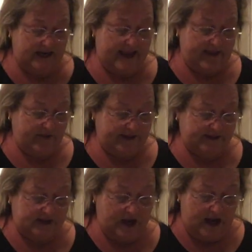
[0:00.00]
to get
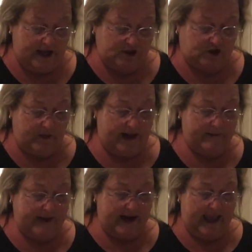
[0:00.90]
this so that
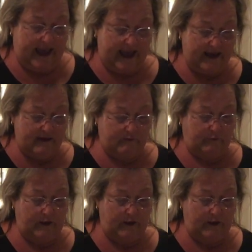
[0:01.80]
I'm gonna have